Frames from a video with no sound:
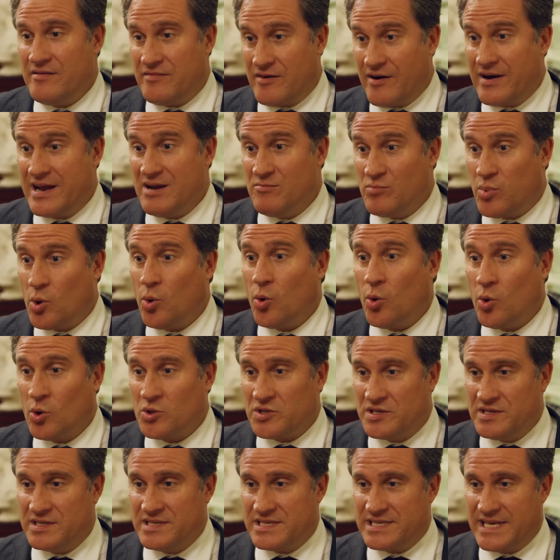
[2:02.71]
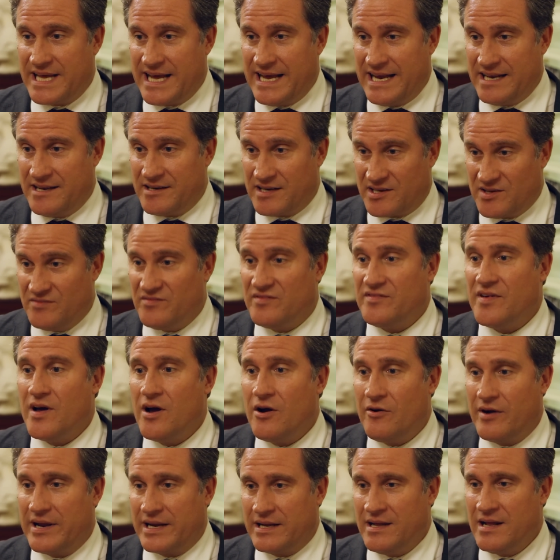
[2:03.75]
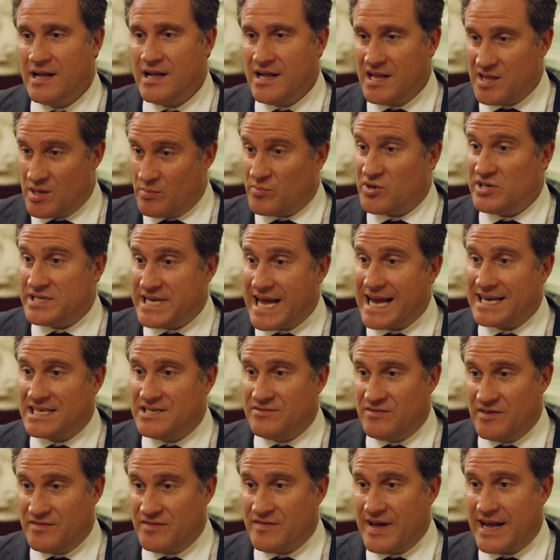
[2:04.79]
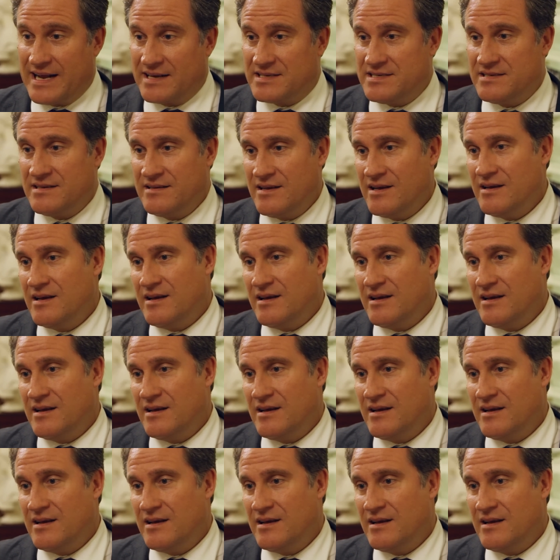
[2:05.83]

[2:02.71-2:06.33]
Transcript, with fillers: very important in conferring the protective effect